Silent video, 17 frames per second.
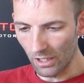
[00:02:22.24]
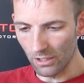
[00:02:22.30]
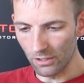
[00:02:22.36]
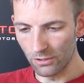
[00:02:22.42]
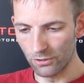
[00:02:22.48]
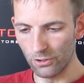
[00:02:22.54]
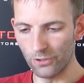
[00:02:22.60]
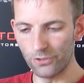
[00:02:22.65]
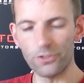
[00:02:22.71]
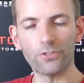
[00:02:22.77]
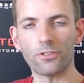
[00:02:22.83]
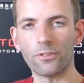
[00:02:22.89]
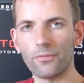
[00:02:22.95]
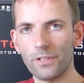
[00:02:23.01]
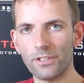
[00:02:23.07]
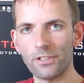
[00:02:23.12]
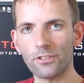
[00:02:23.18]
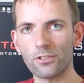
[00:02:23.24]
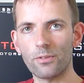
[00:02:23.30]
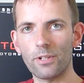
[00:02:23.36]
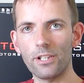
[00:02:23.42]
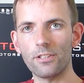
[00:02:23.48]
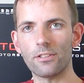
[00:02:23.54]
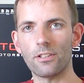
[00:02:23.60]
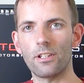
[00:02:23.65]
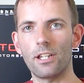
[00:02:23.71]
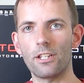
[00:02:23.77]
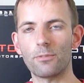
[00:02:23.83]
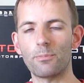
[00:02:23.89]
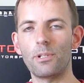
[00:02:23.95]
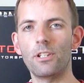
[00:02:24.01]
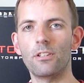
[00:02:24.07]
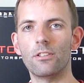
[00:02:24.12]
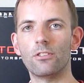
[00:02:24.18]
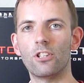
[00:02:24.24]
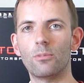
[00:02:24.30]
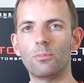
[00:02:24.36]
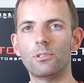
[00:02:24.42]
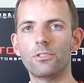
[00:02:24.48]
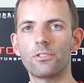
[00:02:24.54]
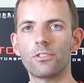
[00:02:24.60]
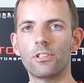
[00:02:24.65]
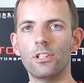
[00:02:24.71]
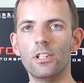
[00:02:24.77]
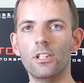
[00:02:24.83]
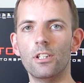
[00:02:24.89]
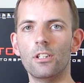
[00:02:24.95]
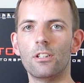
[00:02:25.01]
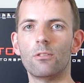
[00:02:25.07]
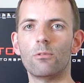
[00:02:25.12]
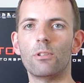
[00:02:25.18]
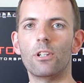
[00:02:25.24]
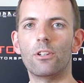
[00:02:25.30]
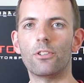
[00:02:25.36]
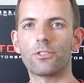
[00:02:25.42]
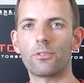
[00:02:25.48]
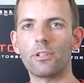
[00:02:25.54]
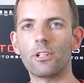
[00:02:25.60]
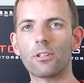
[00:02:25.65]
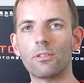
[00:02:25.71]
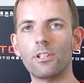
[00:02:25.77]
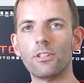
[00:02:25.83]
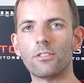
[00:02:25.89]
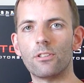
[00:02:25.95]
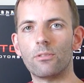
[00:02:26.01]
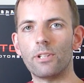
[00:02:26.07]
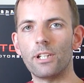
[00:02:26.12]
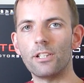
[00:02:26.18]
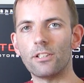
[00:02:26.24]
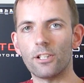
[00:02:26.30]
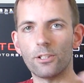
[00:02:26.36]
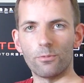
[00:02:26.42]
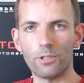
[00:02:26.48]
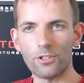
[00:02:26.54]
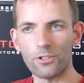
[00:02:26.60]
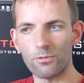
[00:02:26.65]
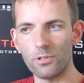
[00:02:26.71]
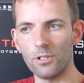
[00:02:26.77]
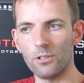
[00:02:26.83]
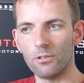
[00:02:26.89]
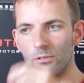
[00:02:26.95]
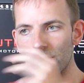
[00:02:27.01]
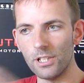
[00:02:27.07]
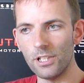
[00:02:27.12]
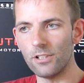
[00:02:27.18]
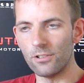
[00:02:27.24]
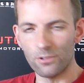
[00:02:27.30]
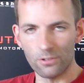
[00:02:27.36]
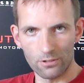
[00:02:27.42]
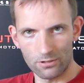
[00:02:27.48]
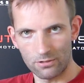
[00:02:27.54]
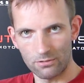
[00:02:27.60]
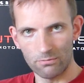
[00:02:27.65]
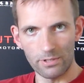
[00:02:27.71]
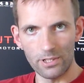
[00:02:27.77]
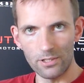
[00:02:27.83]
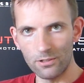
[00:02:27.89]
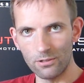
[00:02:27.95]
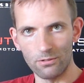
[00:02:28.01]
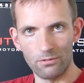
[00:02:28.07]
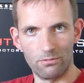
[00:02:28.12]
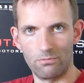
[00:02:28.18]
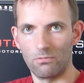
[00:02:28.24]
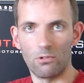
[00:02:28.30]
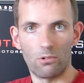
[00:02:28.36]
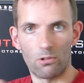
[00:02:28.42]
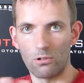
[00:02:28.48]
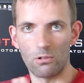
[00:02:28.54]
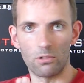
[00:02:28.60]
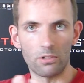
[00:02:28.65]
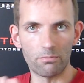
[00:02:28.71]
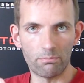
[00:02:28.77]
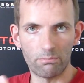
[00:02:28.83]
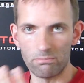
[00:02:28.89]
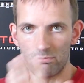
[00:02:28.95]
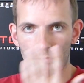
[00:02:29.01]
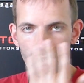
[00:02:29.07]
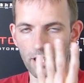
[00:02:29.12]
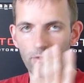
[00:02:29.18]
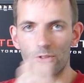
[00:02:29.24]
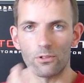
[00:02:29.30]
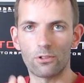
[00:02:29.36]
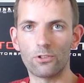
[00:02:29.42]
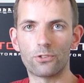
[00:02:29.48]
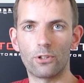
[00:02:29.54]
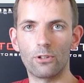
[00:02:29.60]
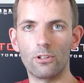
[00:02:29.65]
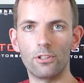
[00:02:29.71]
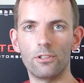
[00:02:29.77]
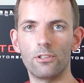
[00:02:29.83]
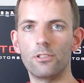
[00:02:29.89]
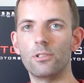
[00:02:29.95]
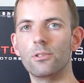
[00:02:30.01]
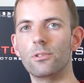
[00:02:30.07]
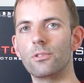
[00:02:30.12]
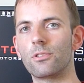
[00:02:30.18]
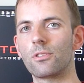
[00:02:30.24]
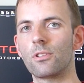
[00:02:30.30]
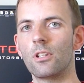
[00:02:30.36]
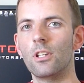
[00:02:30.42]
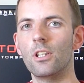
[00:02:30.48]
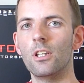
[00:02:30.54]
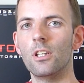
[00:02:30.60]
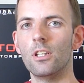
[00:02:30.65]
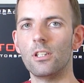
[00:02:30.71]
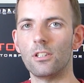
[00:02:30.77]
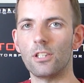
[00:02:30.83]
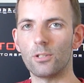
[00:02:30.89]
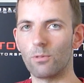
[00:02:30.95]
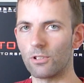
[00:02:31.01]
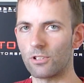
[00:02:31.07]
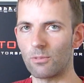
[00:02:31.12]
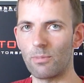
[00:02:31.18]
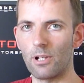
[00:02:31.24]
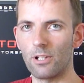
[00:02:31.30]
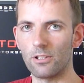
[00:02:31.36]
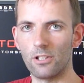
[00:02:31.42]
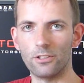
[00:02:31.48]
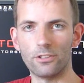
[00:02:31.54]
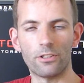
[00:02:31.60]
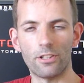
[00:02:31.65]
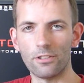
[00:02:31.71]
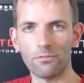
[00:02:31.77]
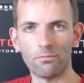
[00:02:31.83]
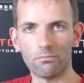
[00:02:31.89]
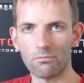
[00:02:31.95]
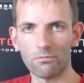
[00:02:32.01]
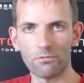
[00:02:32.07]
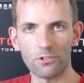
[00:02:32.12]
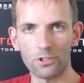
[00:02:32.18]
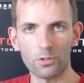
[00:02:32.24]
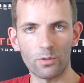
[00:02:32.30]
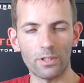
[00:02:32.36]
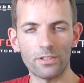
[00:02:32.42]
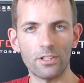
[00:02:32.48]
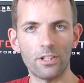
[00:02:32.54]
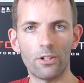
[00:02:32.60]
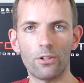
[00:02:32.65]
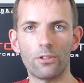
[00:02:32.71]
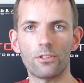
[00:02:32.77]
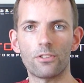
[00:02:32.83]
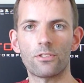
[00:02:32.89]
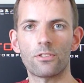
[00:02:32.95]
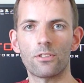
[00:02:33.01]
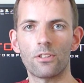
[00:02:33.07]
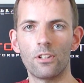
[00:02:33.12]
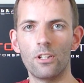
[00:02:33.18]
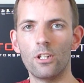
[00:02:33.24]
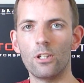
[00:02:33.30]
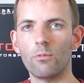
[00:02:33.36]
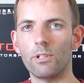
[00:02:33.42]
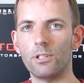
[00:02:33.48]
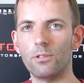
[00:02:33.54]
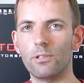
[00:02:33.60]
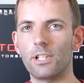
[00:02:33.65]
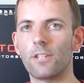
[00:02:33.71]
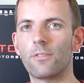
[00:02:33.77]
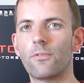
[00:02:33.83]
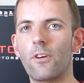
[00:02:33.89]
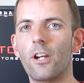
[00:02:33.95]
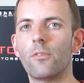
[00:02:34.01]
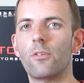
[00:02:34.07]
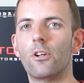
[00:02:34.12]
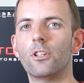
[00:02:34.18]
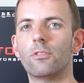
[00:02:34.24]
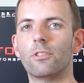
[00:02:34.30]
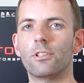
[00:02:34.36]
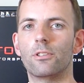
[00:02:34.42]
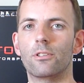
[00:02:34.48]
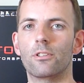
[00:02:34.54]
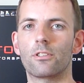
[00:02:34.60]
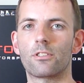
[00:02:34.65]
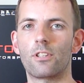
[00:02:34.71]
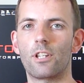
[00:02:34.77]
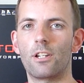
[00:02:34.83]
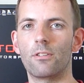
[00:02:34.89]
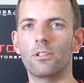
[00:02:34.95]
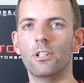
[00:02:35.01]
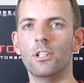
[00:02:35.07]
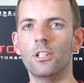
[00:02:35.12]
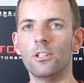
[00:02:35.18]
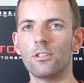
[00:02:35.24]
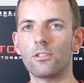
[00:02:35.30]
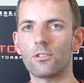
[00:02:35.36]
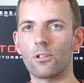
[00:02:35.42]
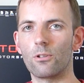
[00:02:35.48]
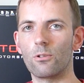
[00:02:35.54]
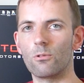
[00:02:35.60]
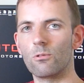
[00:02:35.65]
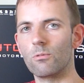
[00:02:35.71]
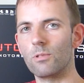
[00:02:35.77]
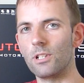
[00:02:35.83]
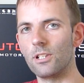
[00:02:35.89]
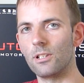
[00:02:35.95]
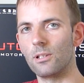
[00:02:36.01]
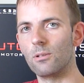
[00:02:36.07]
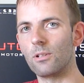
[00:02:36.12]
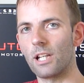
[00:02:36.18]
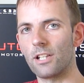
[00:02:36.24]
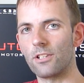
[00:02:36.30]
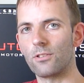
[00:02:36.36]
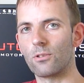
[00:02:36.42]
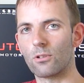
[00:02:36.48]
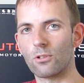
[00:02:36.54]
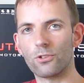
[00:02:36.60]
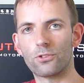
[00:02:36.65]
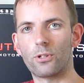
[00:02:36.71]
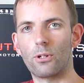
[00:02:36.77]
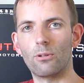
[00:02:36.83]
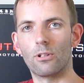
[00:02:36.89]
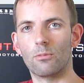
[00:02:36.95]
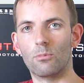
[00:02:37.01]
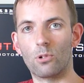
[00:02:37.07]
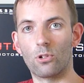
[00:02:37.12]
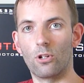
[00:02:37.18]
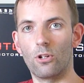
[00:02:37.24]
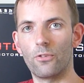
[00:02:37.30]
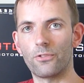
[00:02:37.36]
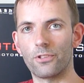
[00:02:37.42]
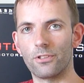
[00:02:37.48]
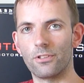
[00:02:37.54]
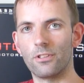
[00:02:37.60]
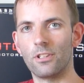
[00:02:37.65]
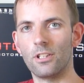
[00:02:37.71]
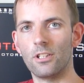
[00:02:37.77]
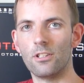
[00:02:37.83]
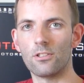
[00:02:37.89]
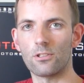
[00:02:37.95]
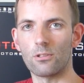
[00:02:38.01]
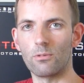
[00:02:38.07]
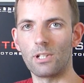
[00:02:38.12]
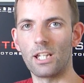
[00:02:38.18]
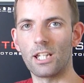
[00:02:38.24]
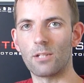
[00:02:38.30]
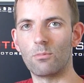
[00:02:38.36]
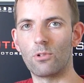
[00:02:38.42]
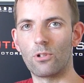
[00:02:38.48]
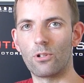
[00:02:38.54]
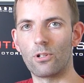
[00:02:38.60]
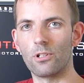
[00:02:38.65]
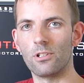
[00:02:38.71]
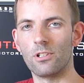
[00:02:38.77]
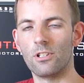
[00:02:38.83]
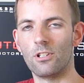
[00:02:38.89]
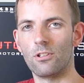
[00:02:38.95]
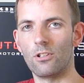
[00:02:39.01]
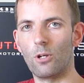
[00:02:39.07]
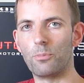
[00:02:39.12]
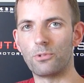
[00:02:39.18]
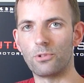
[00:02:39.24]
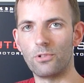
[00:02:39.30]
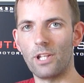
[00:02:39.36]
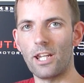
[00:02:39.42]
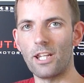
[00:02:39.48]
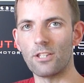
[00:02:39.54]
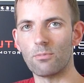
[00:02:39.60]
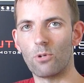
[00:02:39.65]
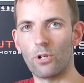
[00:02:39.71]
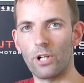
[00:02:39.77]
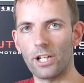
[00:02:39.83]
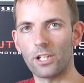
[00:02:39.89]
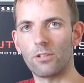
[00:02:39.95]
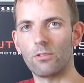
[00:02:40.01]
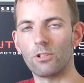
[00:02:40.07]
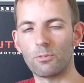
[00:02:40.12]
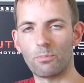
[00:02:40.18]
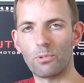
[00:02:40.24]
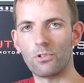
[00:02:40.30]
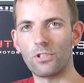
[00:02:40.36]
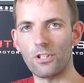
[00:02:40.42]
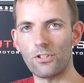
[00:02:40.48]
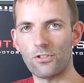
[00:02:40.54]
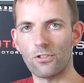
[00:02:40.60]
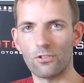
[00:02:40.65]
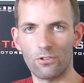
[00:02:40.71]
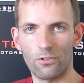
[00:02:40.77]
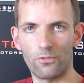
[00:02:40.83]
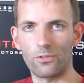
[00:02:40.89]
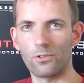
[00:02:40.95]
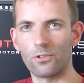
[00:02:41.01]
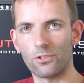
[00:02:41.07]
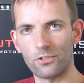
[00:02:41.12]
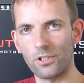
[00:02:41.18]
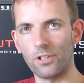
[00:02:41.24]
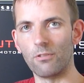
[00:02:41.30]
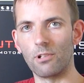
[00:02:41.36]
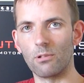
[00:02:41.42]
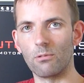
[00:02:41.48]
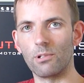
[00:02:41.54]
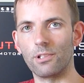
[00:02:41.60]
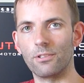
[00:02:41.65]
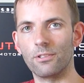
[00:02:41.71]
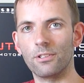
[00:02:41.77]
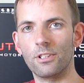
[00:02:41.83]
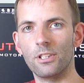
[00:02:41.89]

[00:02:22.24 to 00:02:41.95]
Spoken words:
Not just the physics rate has been doubled, we also increased the rate at which we read your wheel or whatever controller you use. This was about 120 Hertz, we do it at 500 Hertz now. So we look at your controller more often, so we get a more up-to-date, more accurate position of your steering wheel.